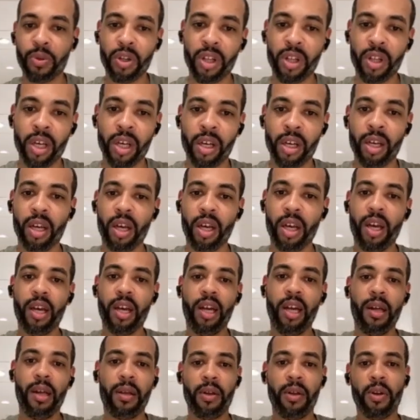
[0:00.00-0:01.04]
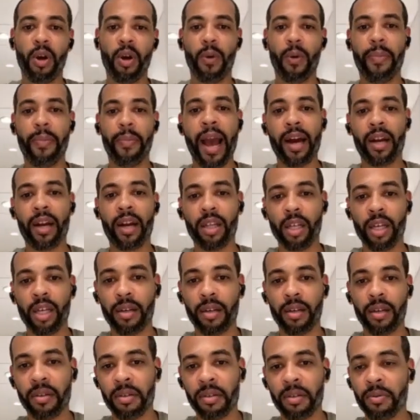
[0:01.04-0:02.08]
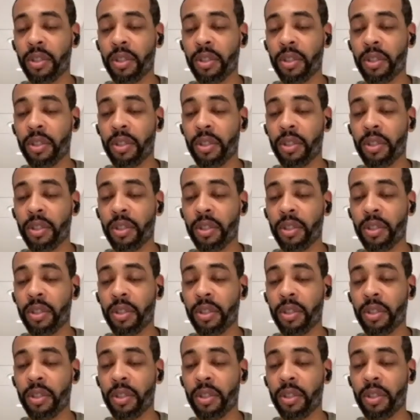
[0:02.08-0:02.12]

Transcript: really, you know, battling.